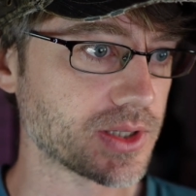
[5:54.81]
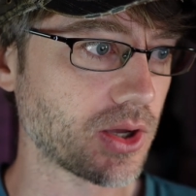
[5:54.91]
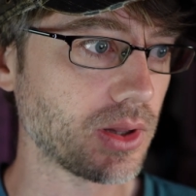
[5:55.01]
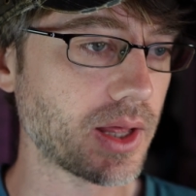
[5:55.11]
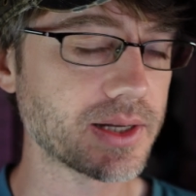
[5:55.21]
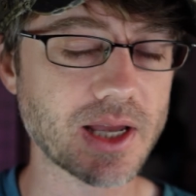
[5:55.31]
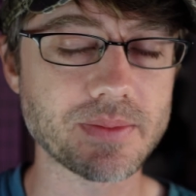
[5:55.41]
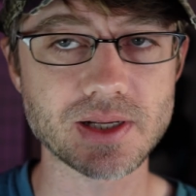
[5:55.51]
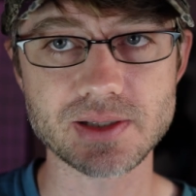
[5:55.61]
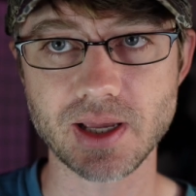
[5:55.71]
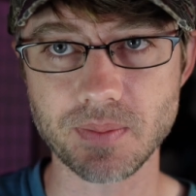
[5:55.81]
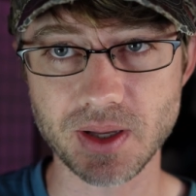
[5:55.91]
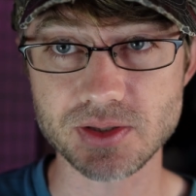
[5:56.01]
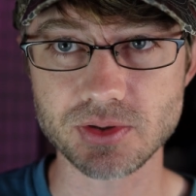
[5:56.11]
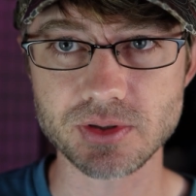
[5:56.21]
So a lot of times that's like
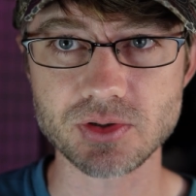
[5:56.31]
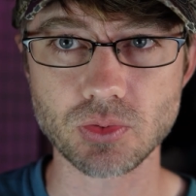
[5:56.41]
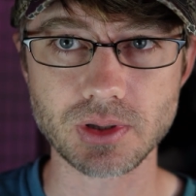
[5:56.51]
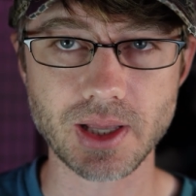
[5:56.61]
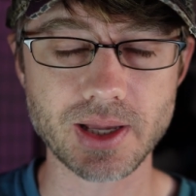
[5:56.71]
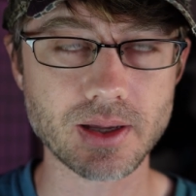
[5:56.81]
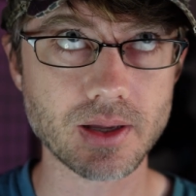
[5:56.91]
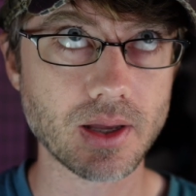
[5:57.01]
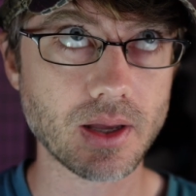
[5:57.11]
puzzles or like